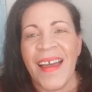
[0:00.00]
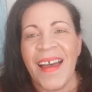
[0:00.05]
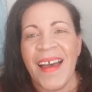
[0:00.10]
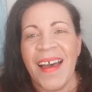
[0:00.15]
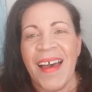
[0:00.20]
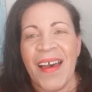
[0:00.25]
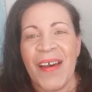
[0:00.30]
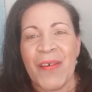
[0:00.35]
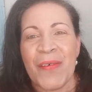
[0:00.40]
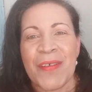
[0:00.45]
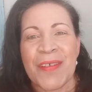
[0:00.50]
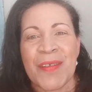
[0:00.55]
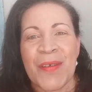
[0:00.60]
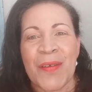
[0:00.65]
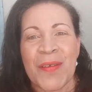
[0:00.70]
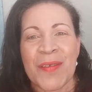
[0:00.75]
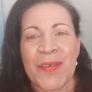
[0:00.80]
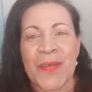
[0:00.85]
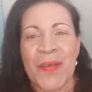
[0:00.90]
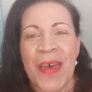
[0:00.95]
I was
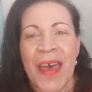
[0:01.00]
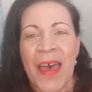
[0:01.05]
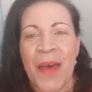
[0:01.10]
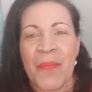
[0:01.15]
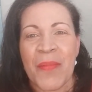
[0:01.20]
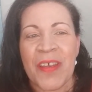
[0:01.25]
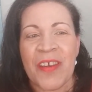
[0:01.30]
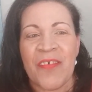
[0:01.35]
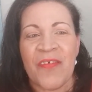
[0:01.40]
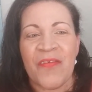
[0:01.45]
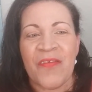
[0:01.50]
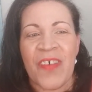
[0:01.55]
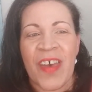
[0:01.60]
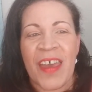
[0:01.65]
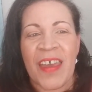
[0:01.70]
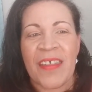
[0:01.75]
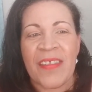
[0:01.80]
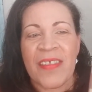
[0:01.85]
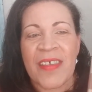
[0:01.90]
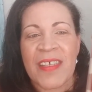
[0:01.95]
also happy to
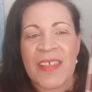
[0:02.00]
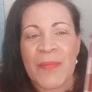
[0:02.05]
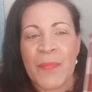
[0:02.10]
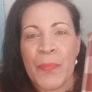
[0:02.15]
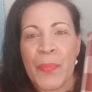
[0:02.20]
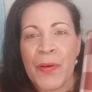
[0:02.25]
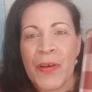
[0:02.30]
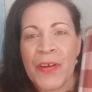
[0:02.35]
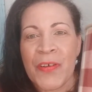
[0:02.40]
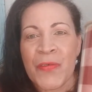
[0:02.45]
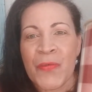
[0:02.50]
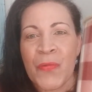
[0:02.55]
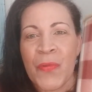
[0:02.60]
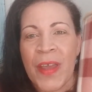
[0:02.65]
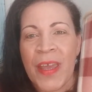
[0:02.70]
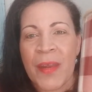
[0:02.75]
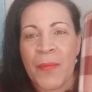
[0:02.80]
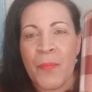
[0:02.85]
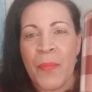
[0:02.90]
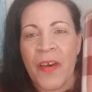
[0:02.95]
find this burnt
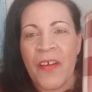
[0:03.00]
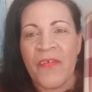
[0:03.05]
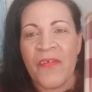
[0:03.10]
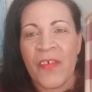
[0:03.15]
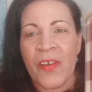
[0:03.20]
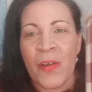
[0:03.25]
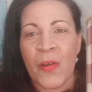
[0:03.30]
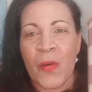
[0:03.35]
red buffalo